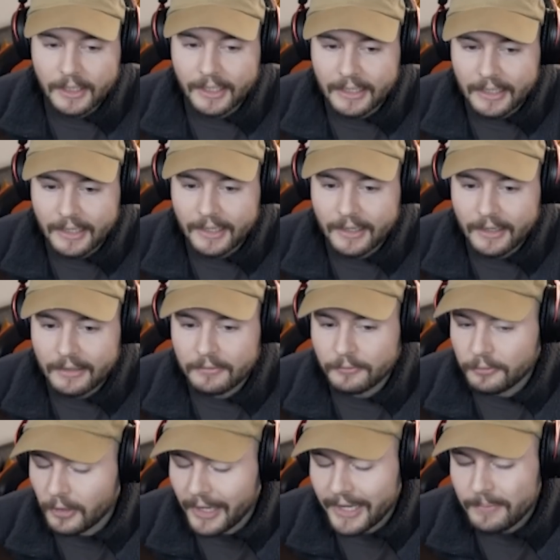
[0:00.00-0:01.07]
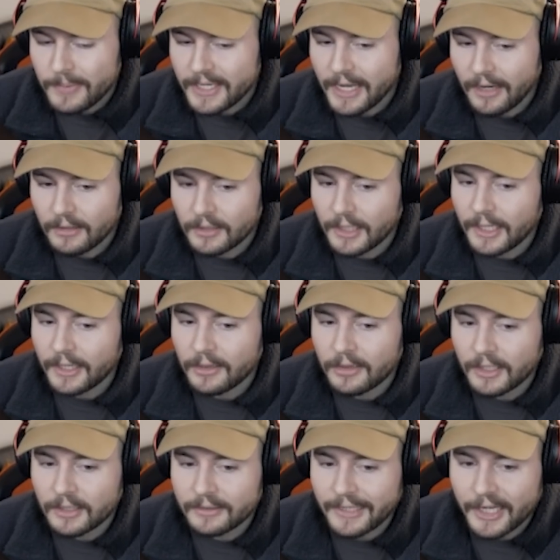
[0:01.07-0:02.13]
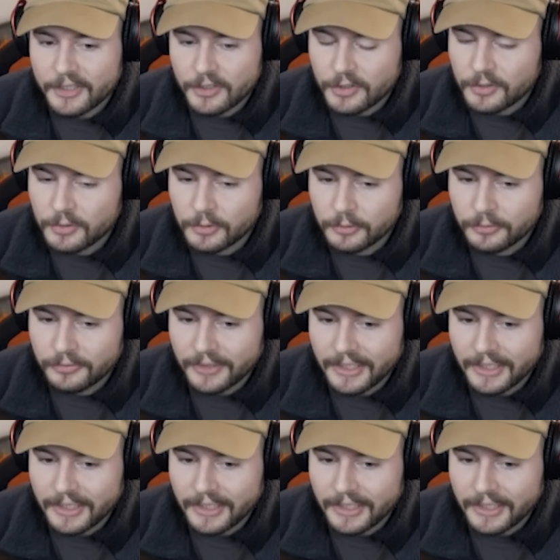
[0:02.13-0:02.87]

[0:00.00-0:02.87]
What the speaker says: For AP Kayle, I think Nash's Tooth